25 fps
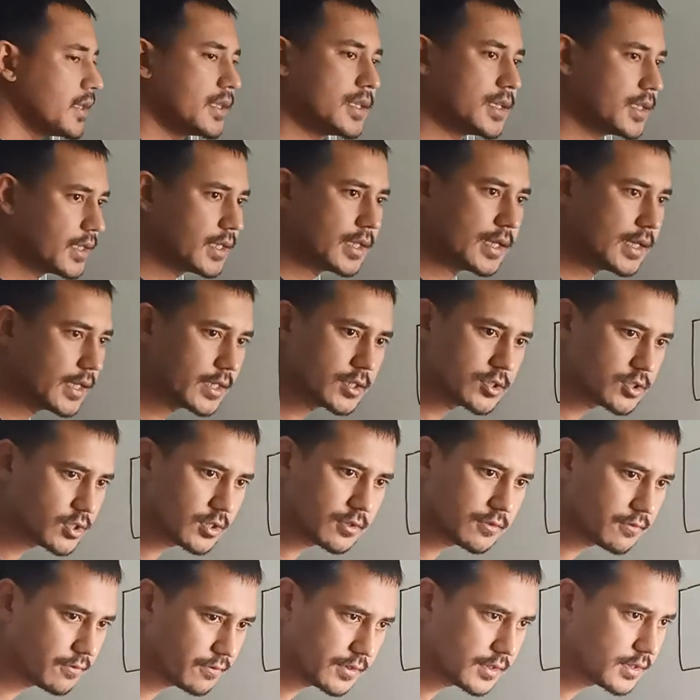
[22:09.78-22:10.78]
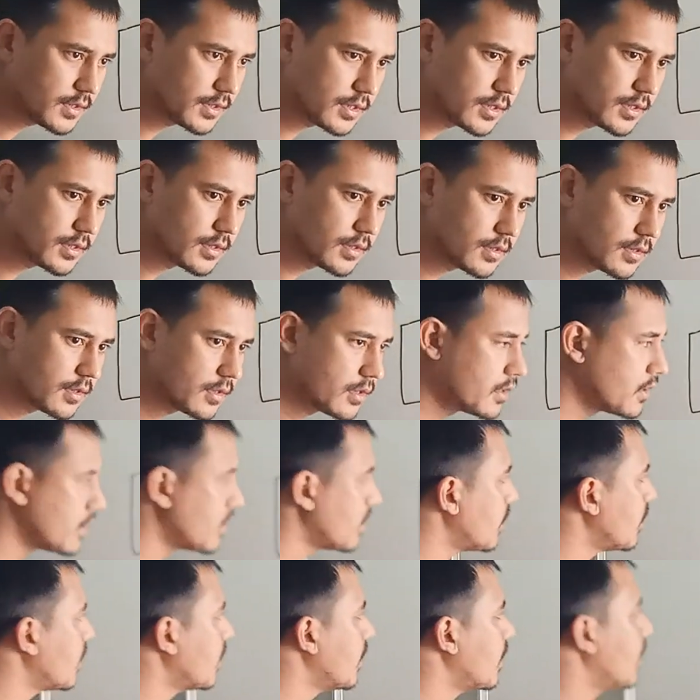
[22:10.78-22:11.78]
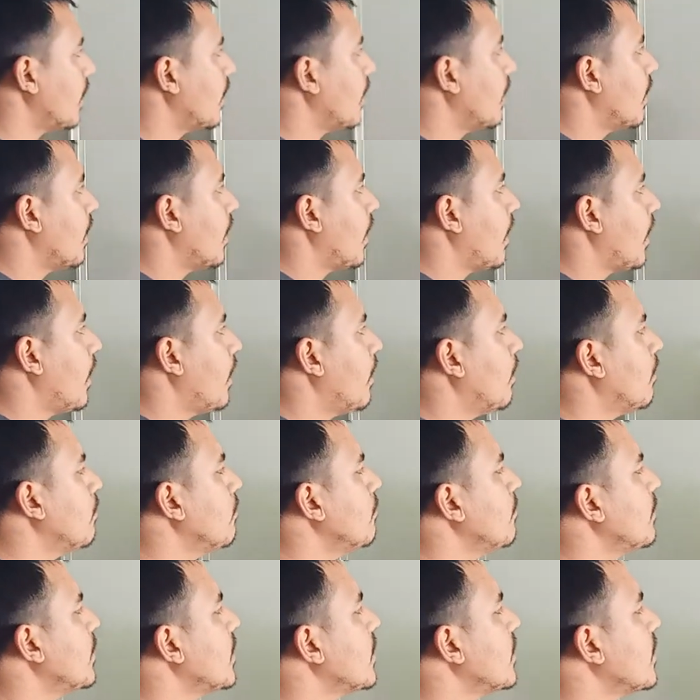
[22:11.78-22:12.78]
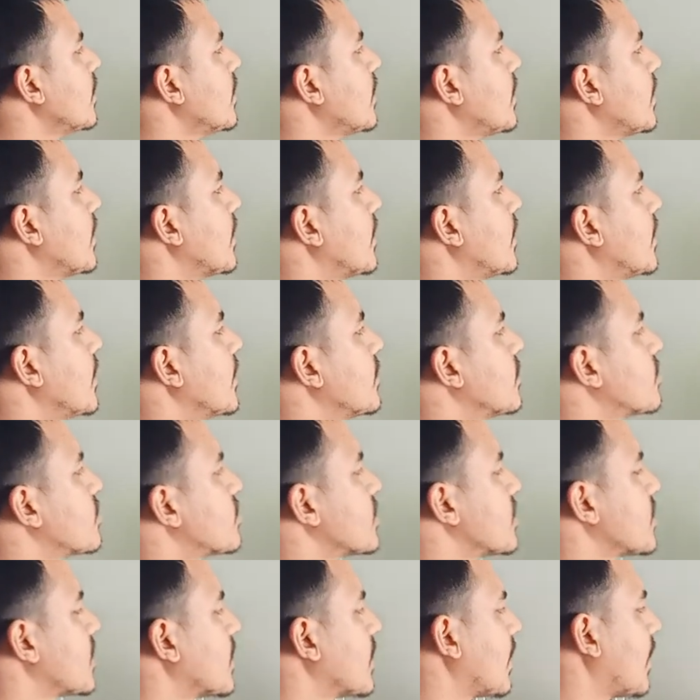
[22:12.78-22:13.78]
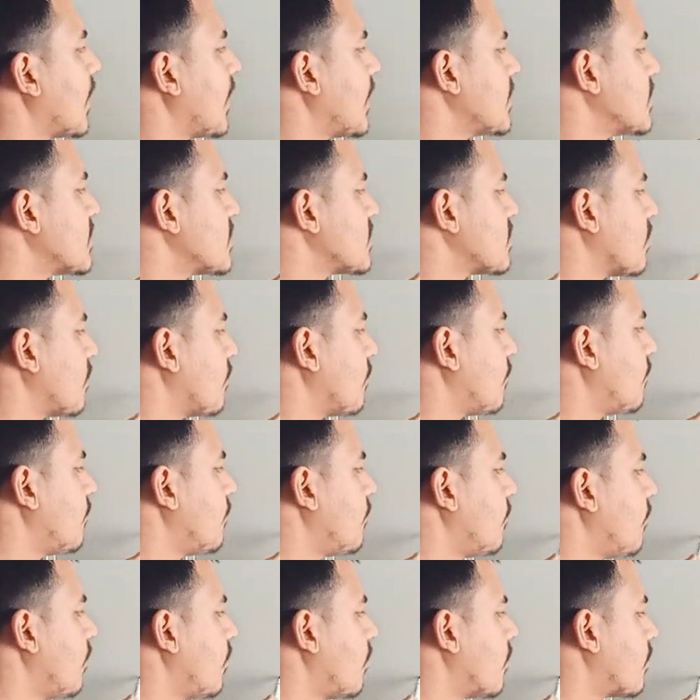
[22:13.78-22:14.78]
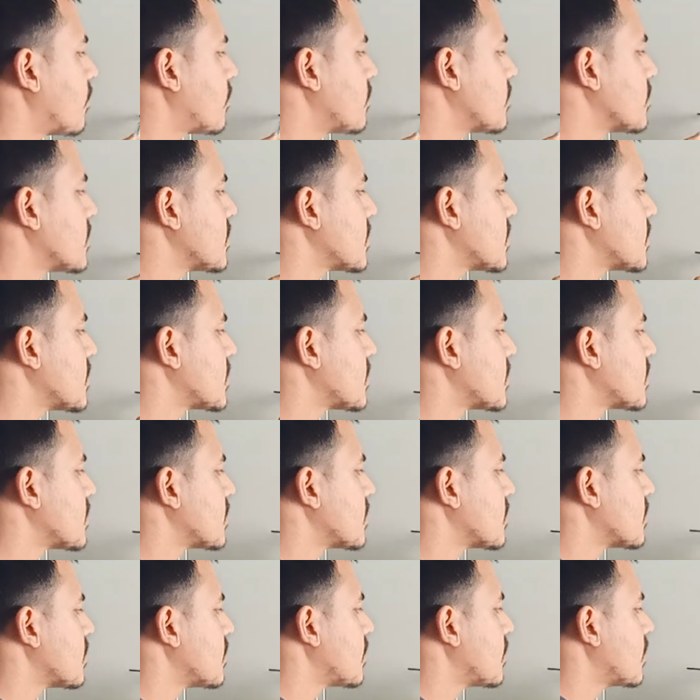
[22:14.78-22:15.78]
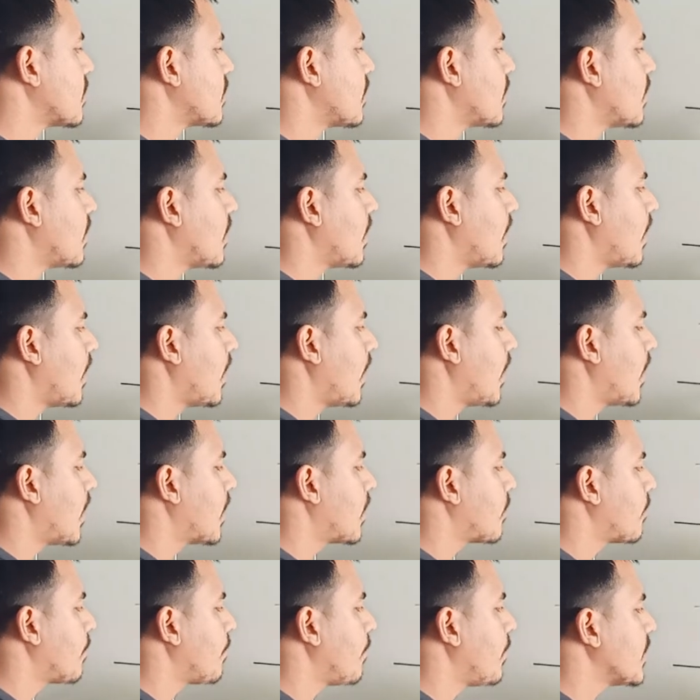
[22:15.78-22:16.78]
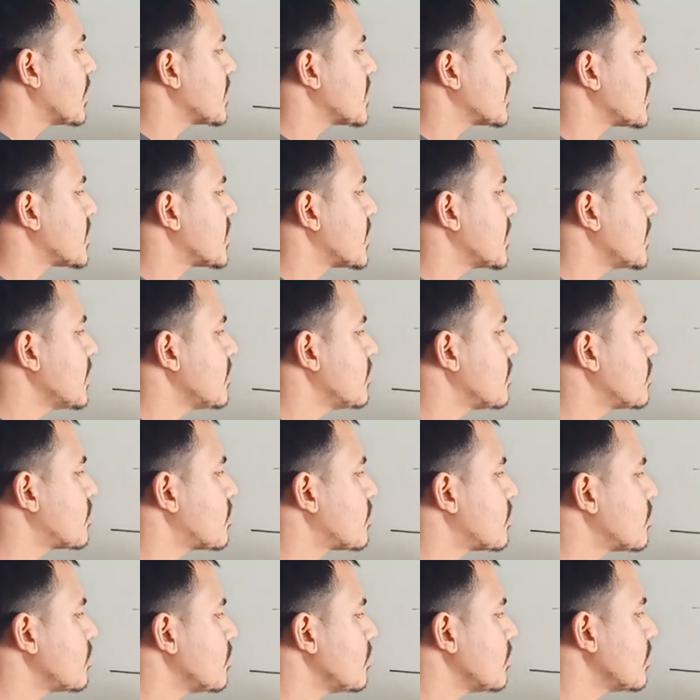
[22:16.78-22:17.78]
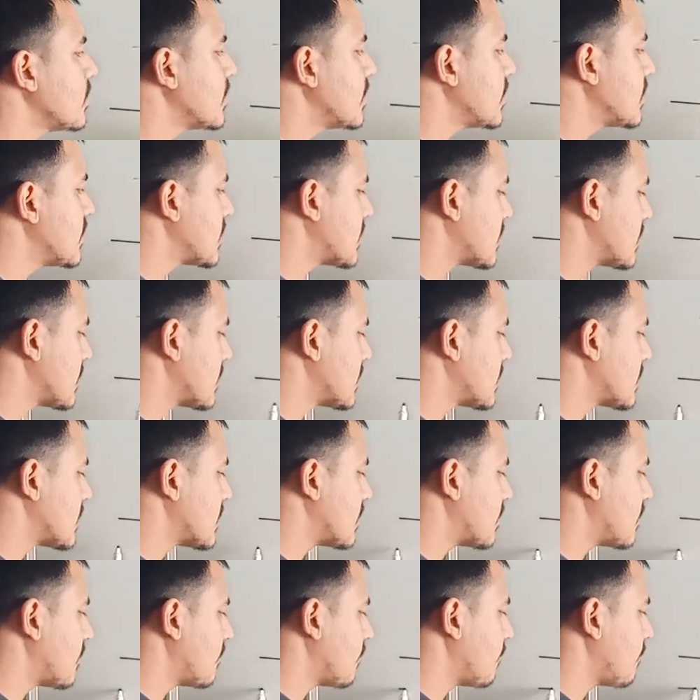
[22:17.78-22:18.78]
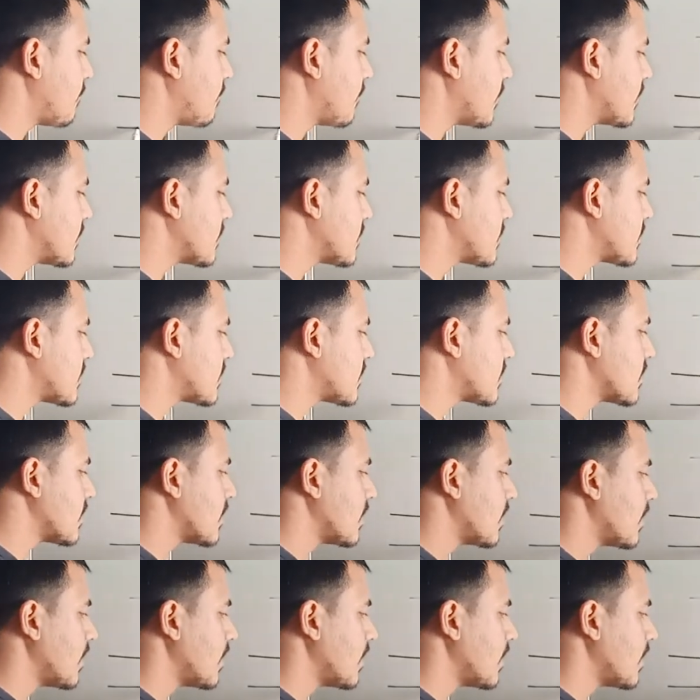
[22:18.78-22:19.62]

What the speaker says: in an electric field. How many electric lines of force are passing through this surface?